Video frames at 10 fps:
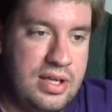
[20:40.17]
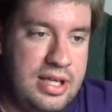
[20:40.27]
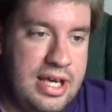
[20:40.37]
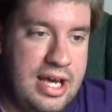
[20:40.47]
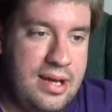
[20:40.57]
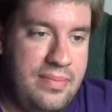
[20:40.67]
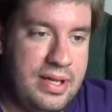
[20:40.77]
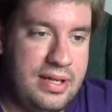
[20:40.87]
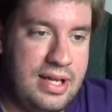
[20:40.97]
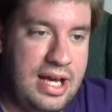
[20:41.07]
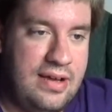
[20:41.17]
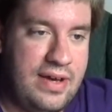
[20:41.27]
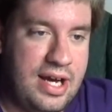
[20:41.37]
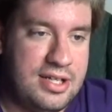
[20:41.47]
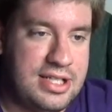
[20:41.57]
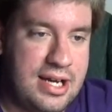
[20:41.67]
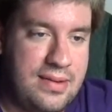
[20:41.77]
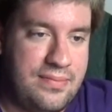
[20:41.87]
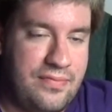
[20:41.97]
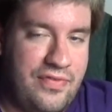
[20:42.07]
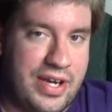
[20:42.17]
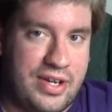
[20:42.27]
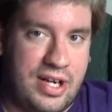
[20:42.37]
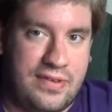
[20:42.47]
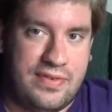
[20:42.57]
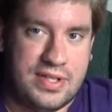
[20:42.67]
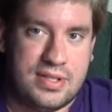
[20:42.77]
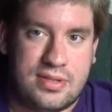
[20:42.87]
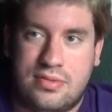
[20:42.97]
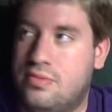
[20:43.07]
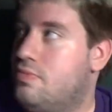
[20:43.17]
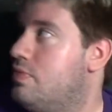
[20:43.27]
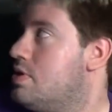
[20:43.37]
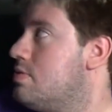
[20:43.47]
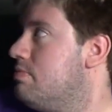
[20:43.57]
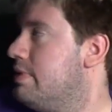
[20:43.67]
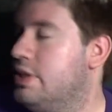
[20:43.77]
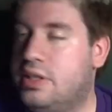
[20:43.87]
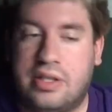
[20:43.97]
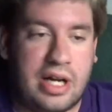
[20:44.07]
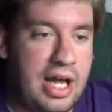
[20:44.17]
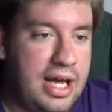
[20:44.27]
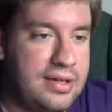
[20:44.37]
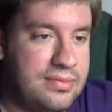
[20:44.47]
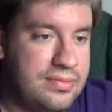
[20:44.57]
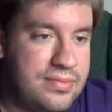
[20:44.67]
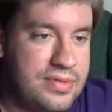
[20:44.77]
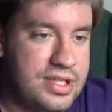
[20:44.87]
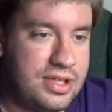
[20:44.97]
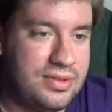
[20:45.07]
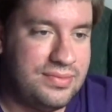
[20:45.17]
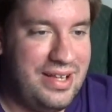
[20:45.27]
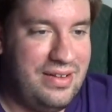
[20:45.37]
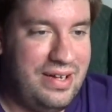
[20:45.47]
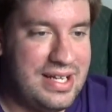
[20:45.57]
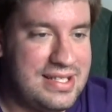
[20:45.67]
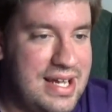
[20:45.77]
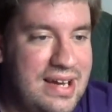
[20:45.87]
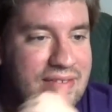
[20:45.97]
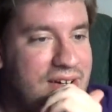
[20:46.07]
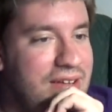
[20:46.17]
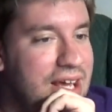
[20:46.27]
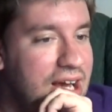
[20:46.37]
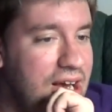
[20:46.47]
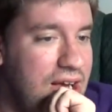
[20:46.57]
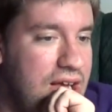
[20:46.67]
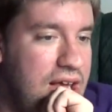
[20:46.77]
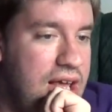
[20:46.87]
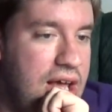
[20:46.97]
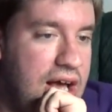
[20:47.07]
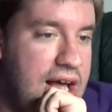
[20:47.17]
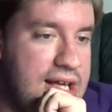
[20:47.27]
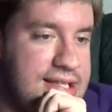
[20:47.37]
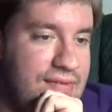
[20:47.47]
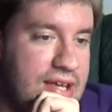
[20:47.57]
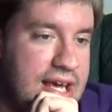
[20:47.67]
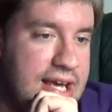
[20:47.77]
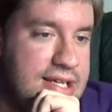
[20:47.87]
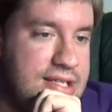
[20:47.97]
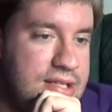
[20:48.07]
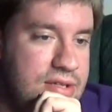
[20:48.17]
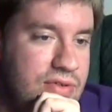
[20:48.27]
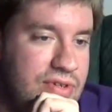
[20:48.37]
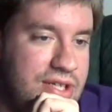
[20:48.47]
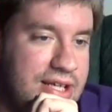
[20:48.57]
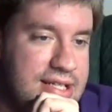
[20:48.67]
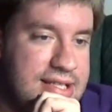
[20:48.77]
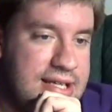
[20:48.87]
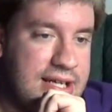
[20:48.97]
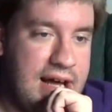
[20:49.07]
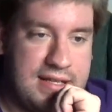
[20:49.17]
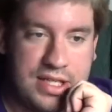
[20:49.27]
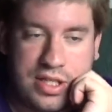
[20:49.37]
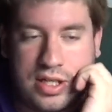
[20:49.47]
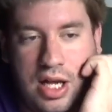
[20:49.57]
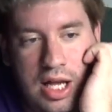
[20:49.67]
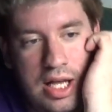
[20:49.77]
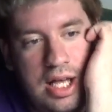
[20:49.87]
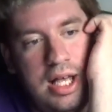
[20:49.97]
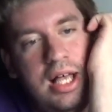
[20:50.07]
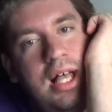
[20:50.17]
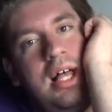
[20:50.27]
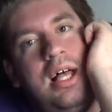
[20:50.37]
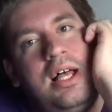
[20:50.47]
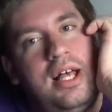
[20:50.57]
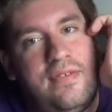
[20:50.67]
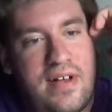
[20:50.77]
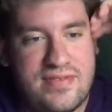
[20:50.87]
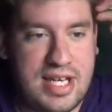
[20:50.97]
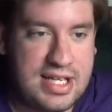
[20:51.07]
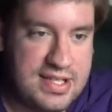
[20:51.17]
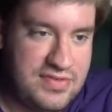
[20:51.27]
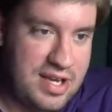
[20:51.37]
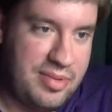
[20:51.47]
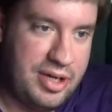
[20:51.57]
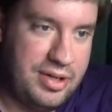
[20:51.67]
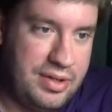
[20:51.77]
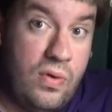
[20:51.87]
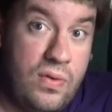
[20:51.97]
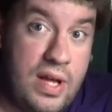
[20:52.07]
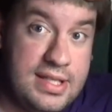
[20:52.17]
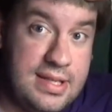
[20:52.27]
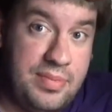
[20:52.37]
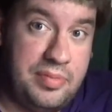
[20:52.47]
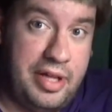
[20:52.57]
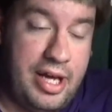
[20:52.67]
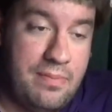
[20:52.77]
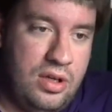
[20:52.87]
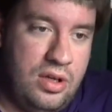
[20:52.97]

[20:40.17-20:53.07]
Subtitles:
Yeah, but I have a hard time figuring out if it's real or not. So, let's not even go there. 78. Who would you like to see in concert? 5 Seconds of Summer. And Simple Plan.